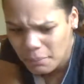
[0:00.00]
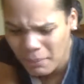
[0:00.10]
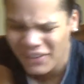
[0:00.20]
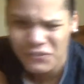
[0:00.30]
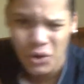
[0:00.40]

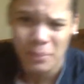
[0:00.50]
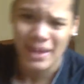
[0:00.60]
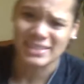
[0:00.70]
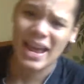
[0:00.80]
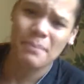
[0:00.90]
my form
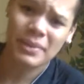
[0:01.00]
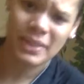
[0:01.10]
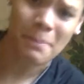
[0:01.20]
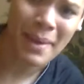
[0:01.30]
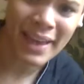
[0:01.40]
has not been the
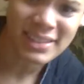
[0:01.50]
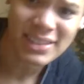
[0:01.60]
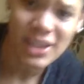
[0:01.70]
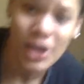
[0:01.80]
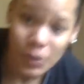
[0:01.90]
best,
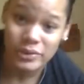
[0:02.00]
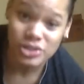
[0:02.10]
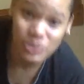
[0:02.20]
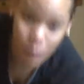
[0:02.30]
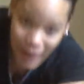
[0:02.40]
which
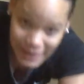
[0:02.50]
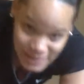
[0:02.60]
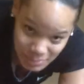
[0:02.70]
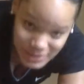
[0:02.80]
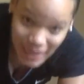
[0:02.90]
is why
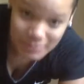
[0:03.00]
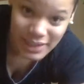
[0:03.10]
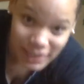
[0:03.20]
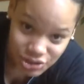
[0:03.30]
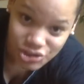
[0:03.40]
sometimes
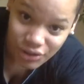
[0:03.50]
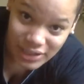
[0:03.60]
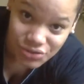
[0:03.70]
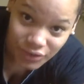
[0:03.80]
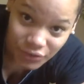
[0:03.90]
I
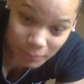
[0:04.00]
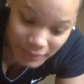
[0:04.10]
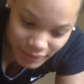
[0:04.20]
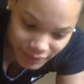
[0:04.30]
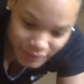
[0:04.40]
transfer from
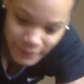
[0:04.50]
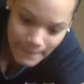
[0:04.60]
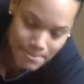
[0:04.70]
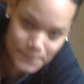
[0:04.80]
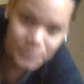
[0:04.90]
here
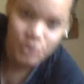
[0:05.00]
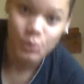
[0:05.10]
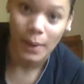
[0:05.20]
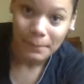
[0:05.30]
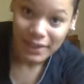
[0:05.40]
to
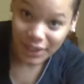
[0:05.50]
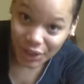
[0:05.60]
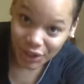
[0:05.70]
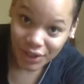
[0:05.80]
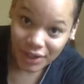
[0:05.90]
up
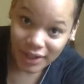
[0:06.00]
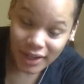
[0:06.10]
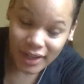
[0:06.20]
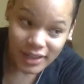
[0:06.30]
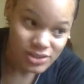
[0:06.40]
here
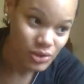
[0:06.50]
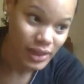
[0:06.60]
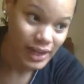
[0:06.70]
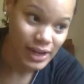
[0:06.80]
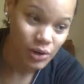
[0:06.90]
so
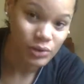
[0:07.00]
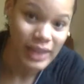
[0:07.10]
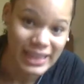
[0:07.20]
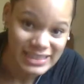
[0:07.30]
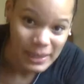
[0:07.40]
that I don't
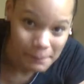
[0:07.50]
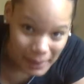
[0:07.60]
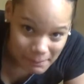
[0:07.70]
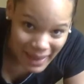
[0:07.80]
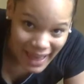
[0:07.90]
like dip my
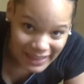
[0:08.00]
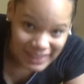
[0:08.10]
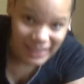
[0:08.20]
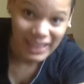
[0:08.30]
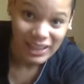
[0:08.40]
back
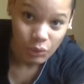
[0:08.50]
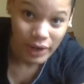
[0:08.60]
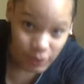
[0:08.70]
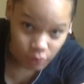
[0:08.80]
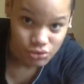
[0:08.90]
in or I
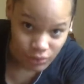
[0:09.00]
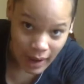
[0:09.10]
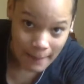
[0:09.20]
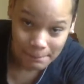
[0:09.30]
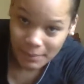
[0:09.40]
don't
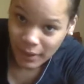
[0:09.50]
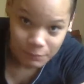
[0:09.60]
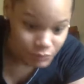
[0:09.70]
drop. But